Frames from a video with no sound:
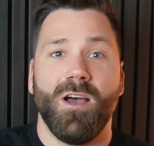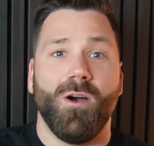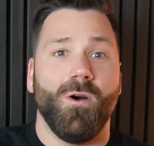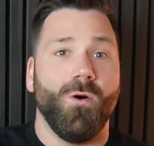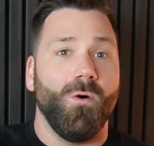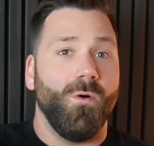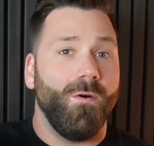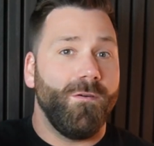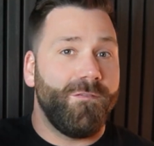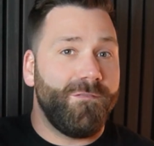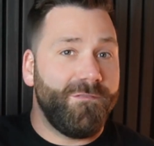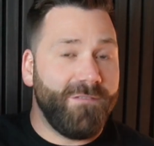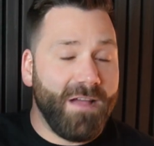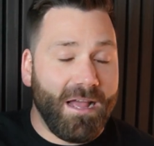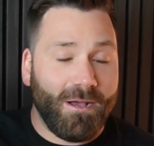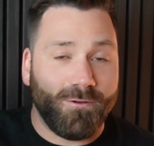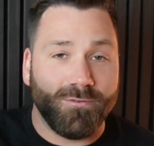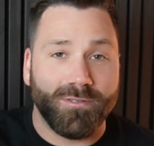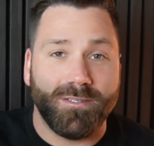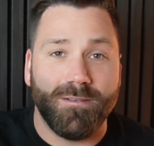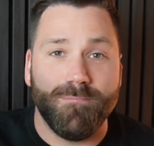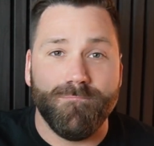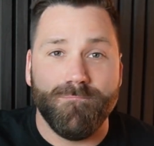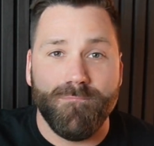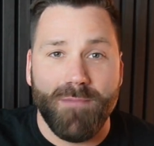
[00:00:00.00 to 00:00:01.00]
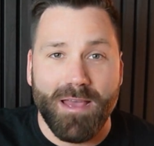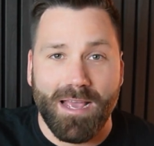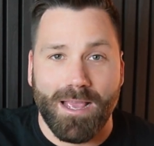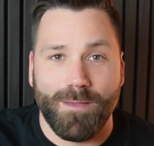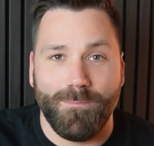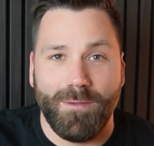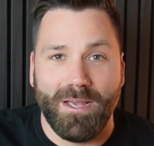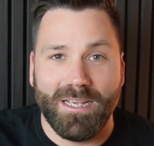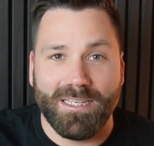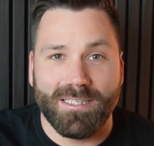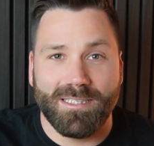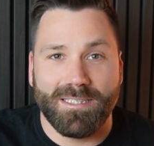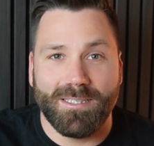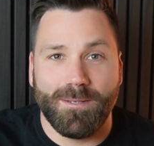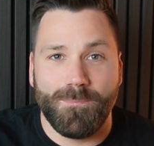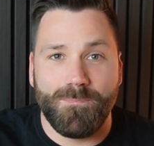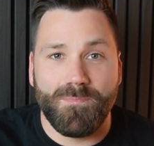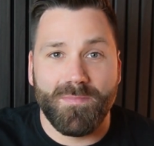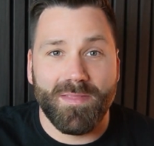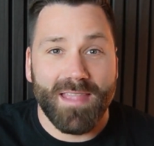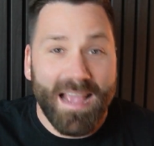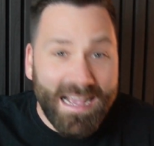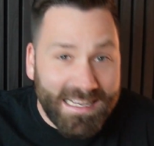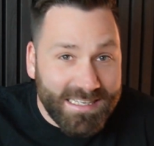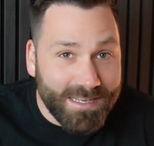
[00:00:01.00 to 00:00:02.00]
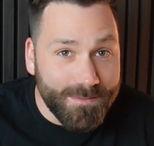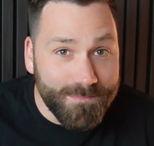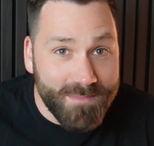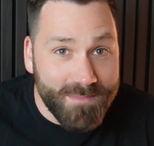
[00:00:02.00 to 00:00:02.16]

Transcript: or 1,000 megabits as a